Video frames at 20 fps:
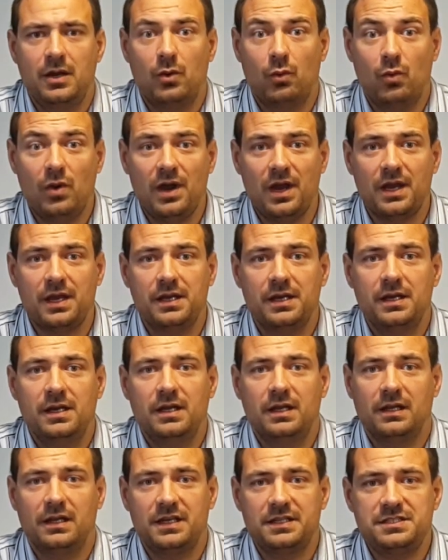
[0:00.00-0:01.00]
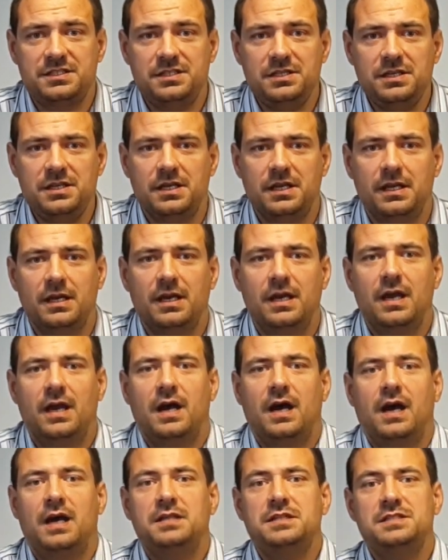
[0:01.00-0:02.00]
Why? Let's see. I